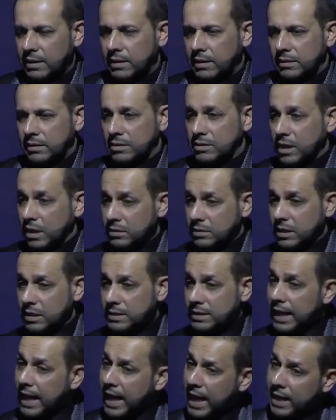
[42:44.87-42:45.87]
The son says,
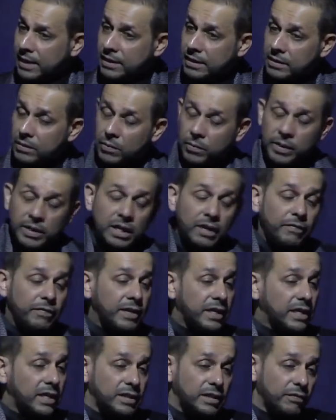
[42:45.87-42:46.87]
Dad, we're living
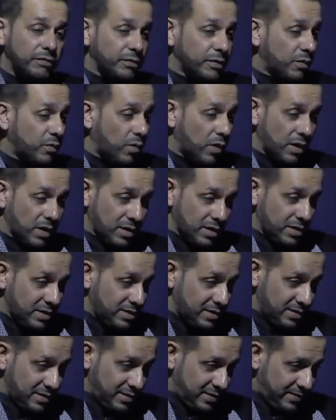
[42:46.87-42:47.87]
in a different
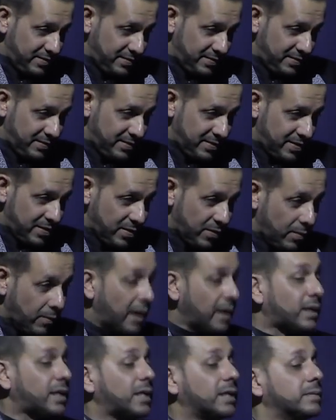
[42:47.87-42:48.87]
world.
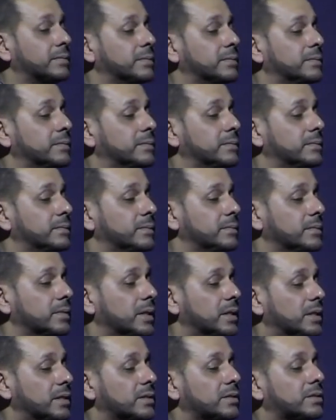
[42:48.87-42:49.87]
Welcome
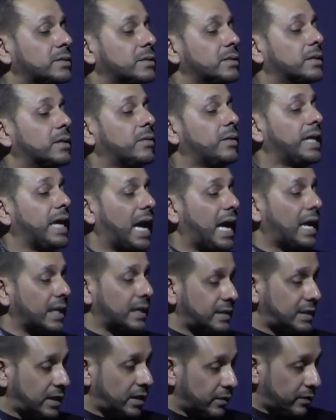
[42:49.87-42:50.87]
to the
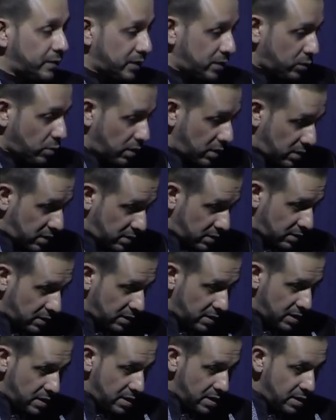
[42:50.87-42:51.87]
reality of this world.
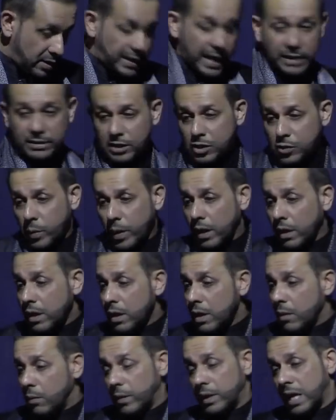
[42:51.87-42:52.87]
Dad says,
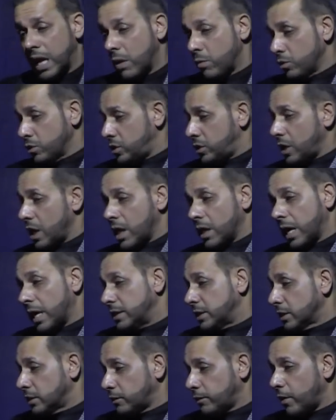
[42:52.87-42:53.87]
well, when I was young, I
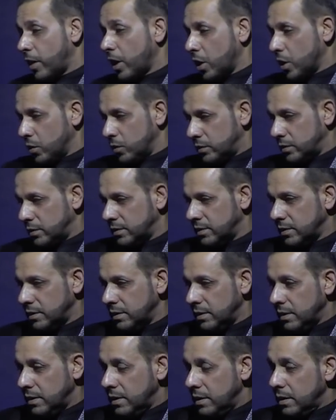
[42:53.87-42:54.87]
just followed.
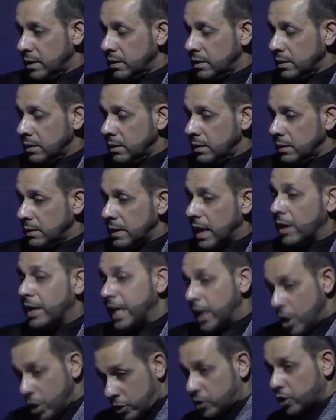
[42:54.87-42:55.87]
Now he
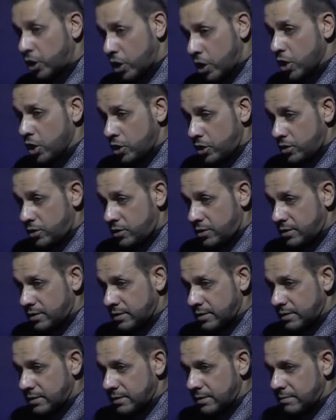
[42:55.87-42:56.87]
looks good,
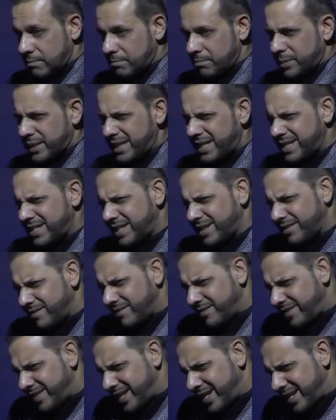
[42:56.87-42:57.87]
but is he
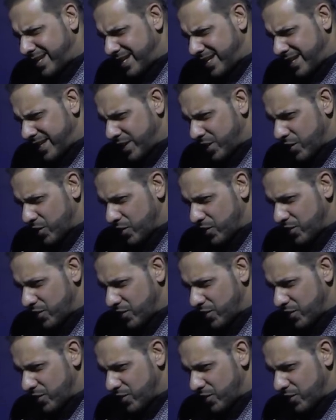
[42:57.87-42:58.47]
really good?